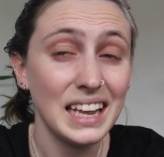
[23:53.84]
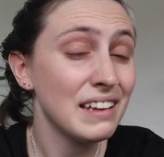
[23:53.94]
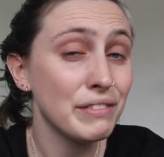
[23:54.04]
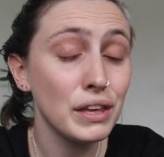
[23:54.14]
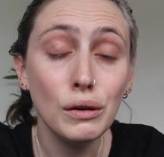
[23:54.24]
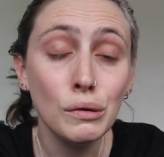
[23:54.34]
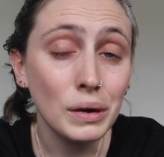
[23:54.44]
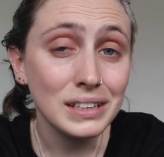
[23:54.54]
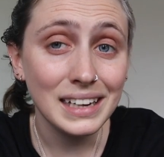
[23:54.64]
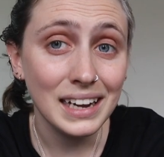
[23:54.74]
if you
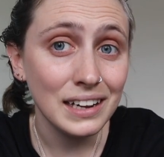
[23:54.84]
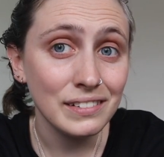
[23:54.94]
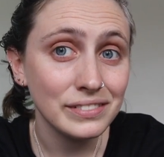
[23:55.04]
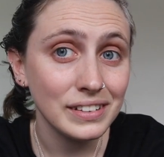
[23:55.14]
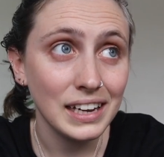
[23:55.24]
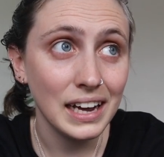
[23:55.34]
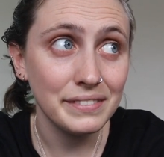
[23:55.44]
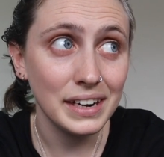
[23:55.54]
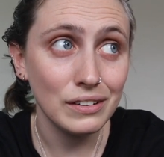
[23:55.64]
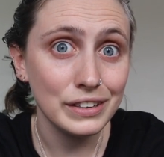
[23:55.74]
want to have a
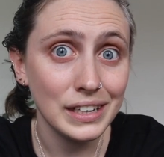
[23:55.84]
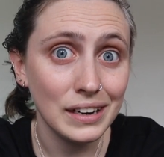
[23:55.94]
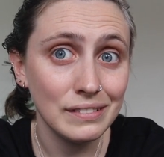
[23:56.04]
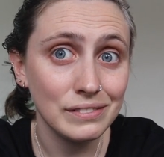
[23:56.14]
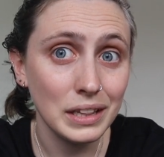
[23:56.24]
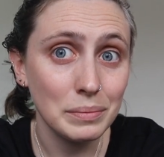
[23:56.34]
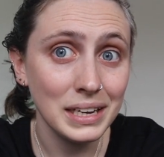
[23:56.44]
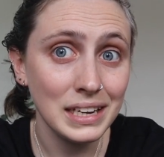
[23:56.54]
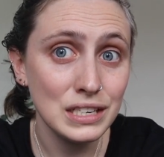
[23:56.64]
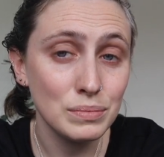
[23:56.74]
half an hour chat with
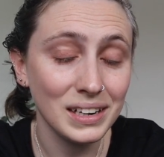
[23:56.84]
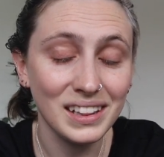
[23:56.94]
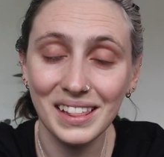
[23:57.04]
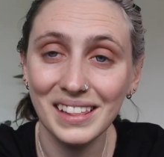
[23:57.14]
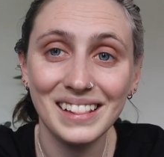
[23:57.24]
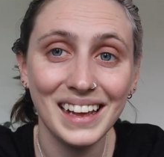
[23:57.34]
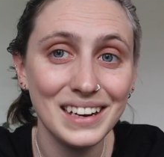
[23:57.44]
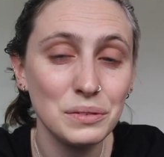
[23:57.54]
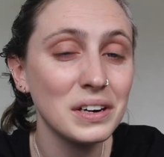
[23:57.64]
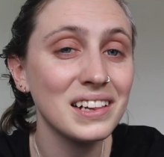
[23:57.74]
me each month, that
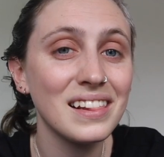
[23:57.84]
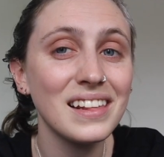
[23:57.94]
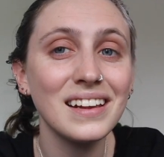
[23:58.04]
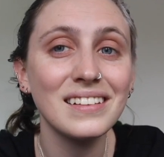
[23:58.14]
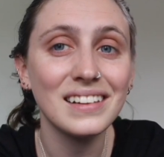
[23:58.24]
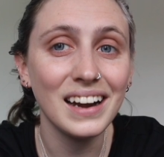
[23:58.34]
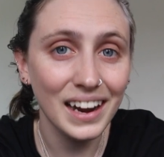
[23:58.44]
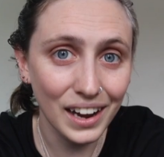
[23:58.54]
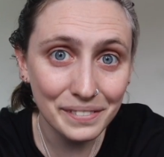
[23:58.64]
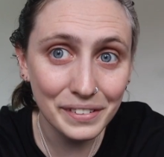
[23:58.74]
is one of the things that
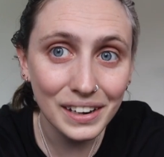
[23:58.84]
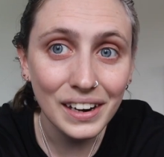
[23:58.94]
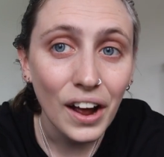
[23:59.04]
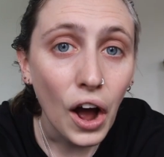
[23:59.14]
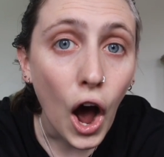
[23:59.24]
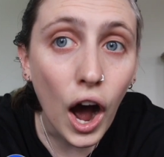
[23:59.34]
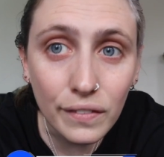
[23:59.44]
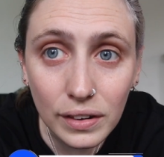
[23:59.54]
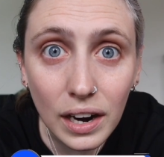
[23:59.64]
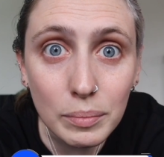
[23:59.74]
I offer
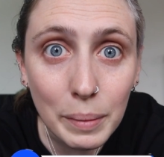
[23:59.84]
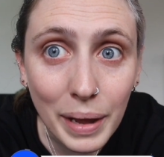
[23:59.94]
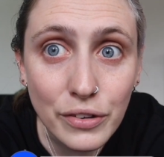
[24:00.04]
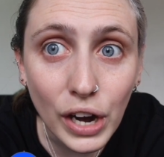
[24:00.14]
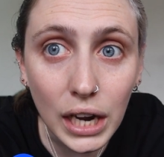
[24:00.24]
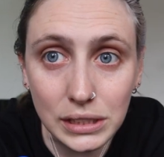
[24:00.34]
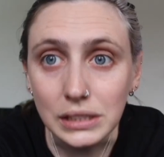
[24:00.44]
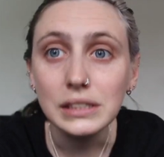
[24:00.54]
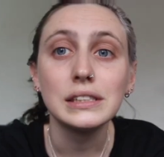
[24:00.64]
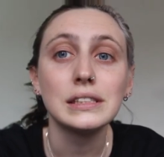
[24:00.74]
over on my Patreon.
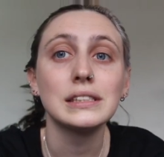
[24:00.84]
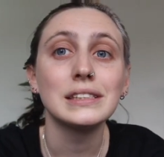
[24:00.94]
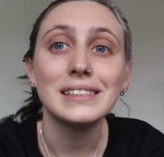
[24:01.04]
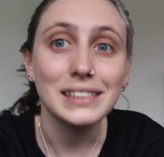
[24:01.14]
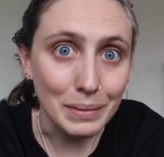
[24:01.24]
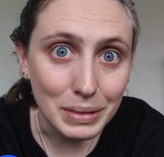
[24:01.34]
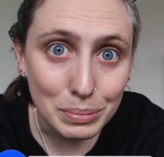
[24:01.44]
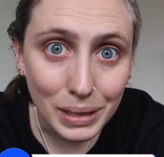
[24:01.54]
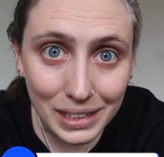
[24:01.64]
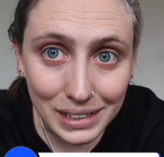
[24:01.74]
Shameless
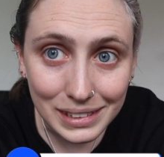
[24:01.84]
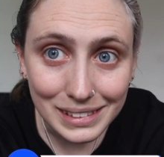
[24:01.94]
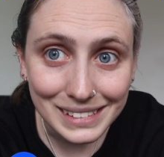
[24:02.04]
plug.